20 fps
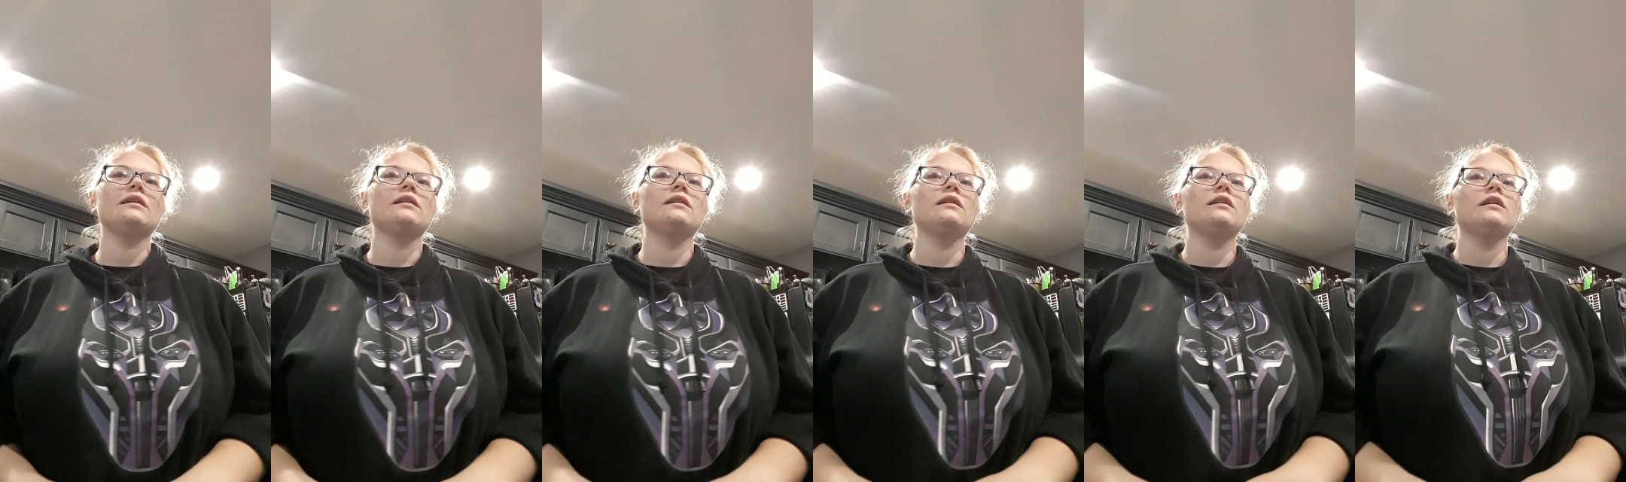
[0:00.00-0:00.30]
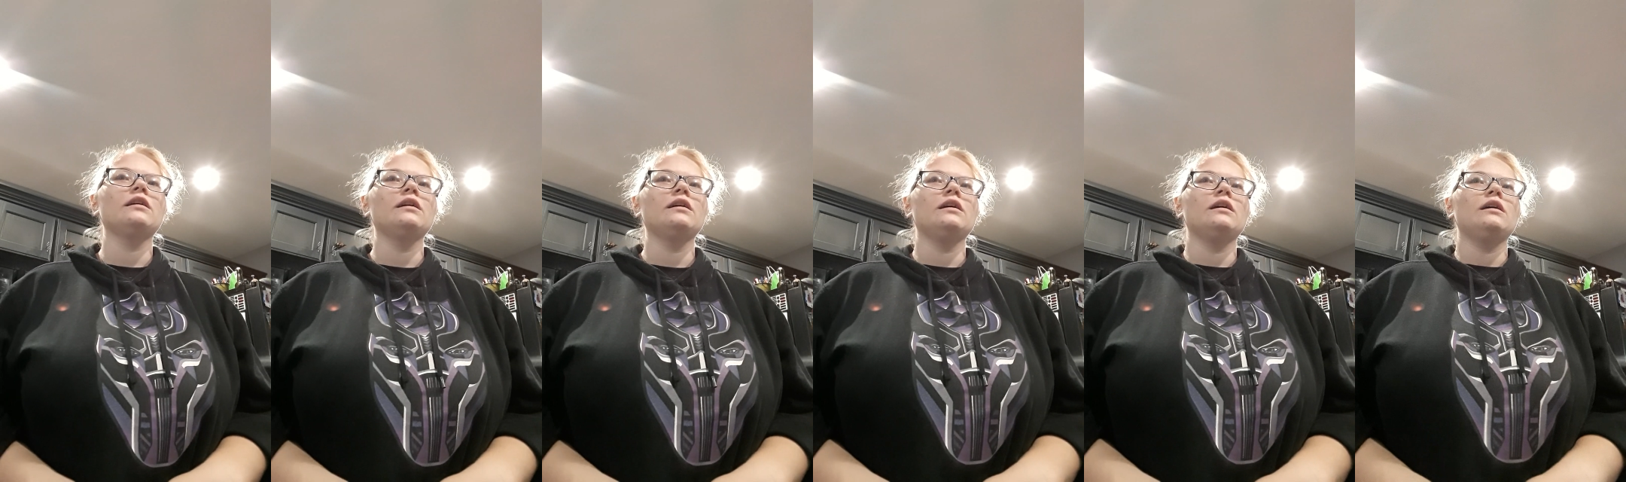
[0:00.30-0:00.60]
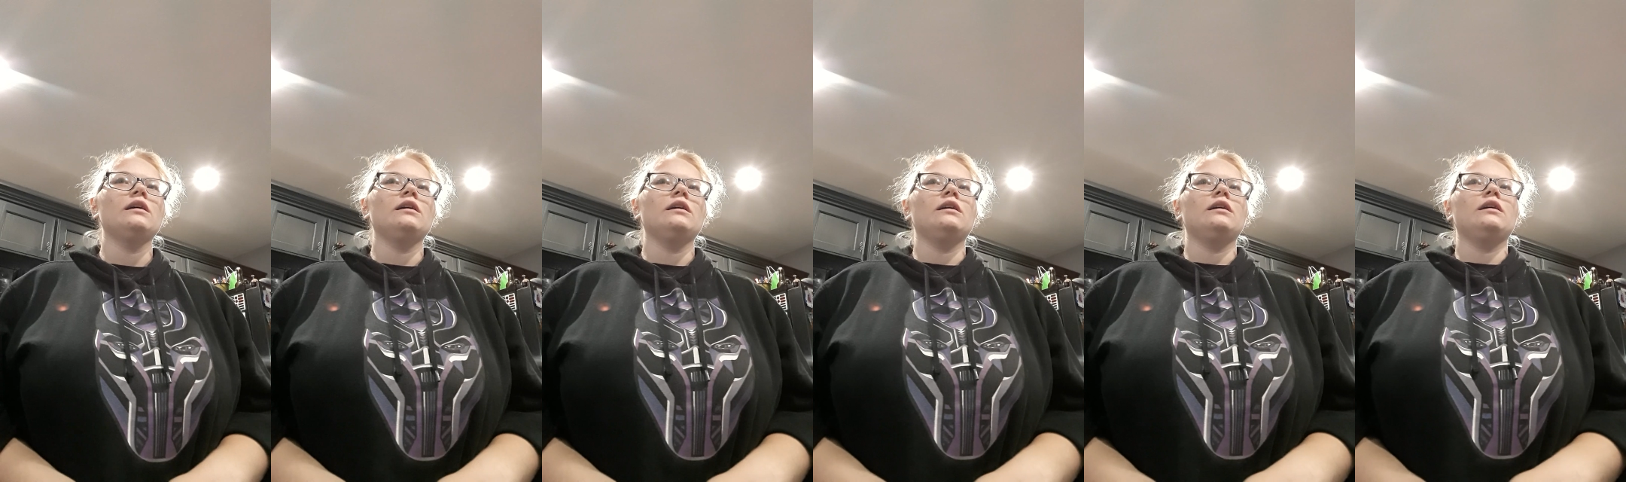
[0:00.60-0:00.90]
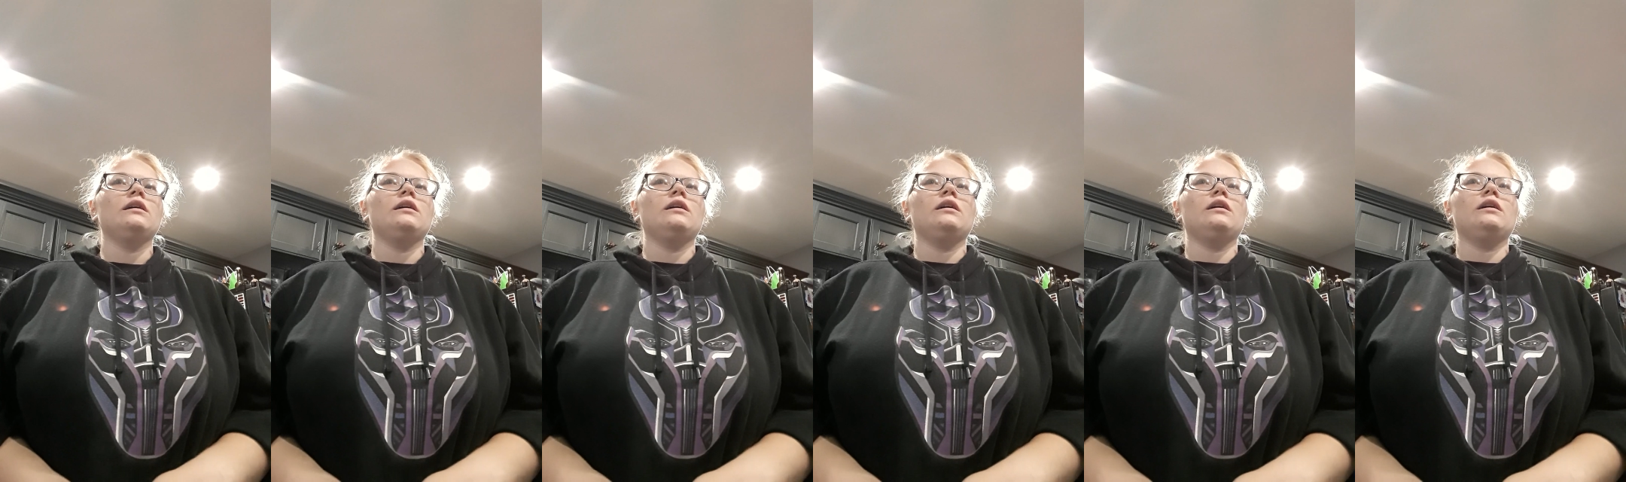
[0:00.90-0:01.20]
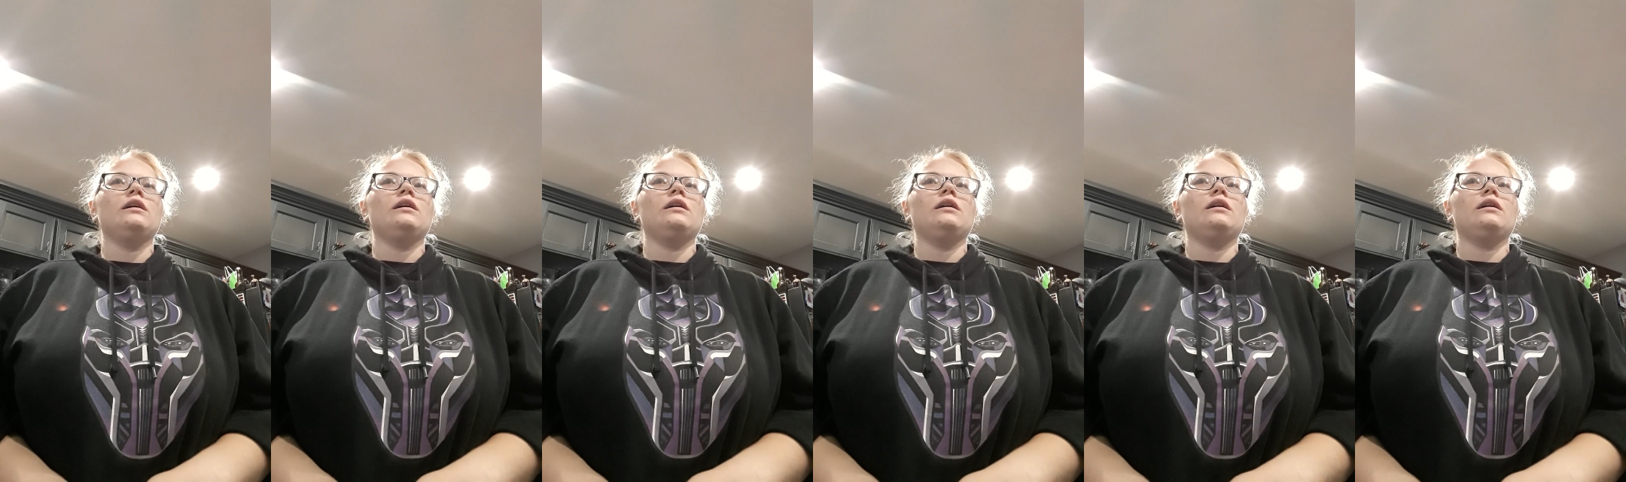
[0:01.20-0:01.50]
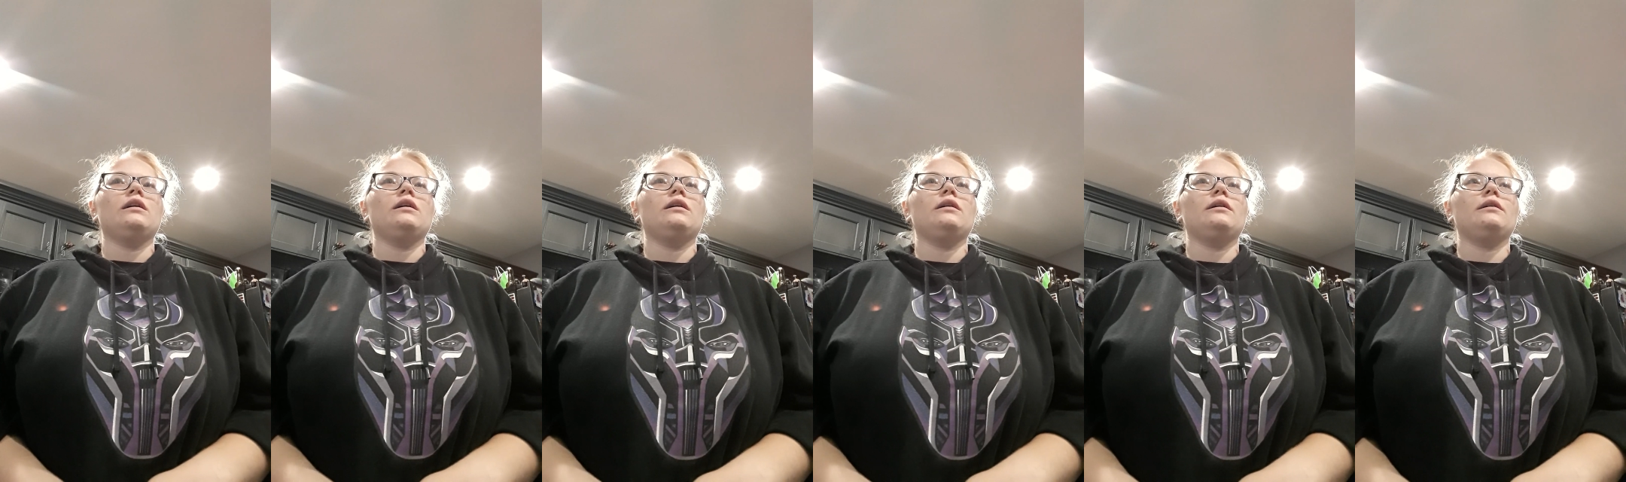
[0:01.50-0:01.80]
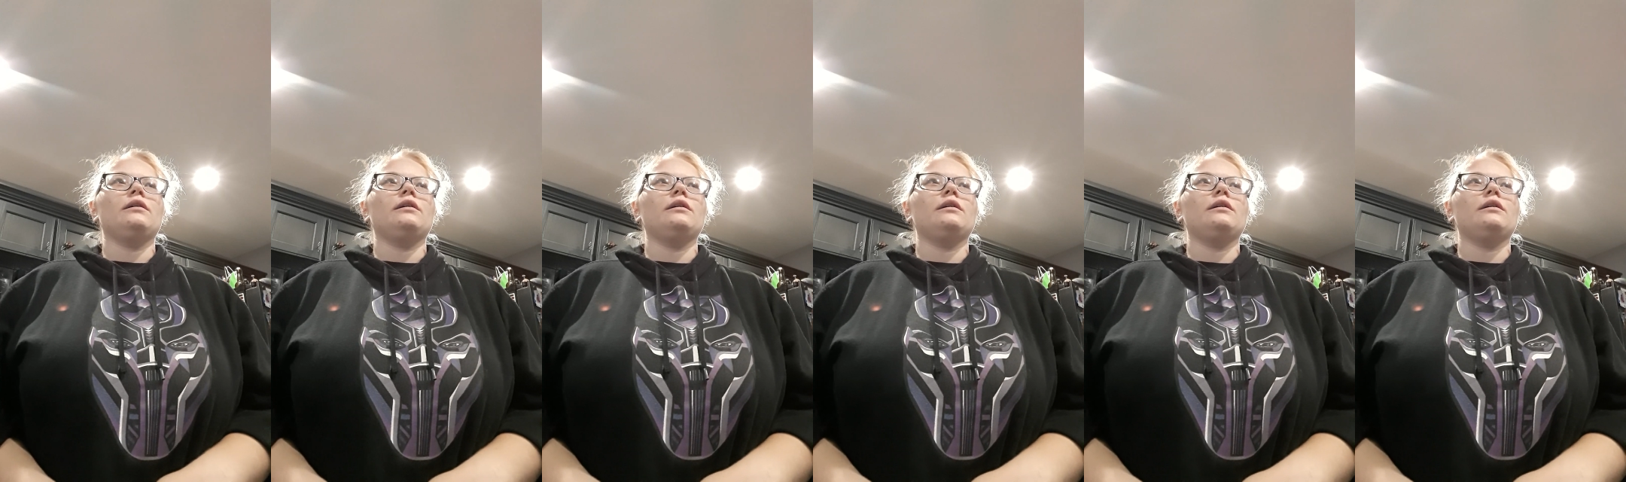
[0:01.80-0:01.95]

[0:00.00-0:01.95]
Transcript: Nobody speaks.